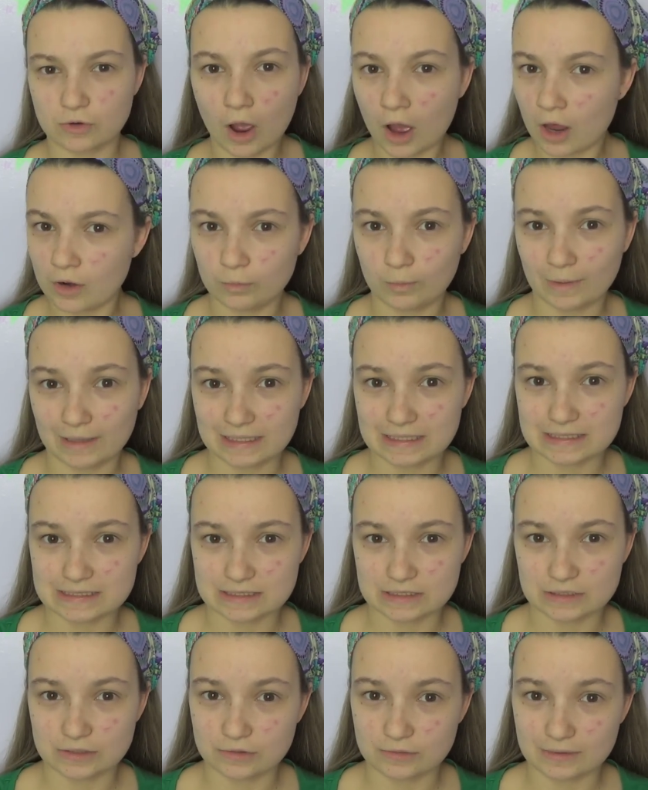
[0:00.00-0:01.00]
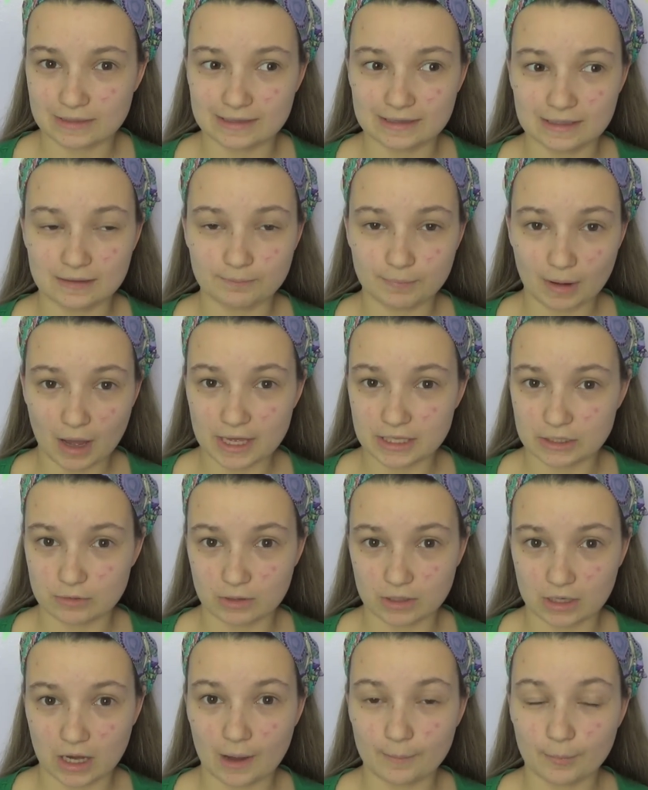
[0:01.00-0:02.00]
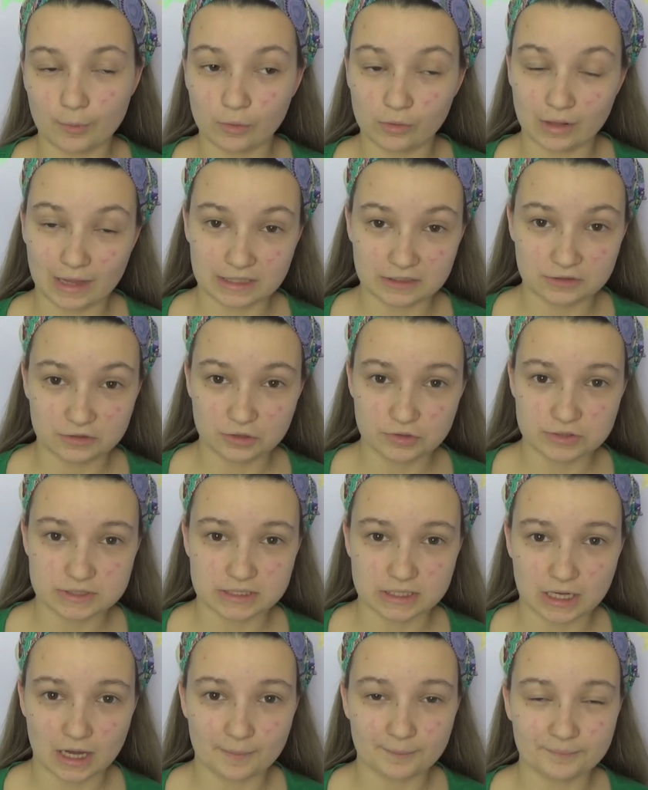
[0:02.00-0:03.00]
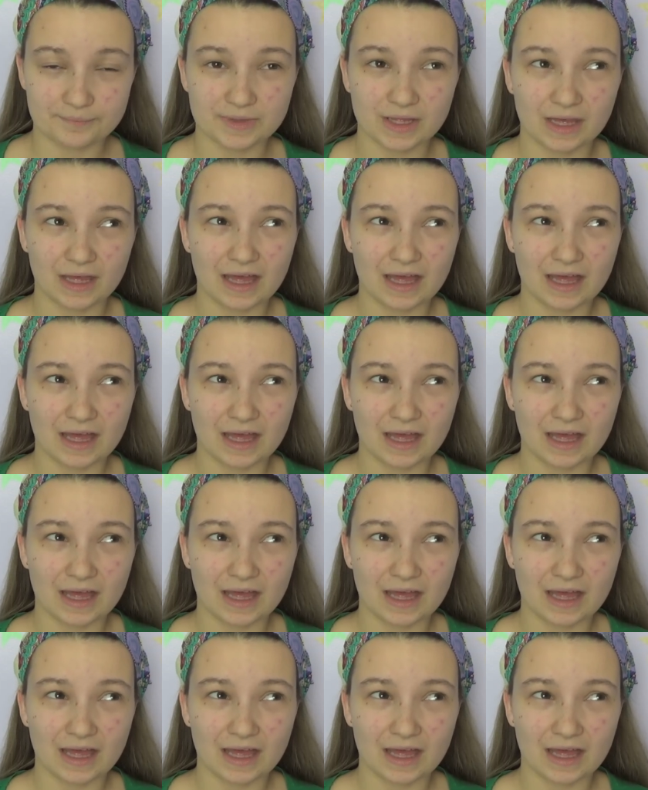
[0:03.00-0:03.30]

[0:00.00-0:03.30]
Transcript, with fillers: aren't willing to buy you a cup or let you use a cup.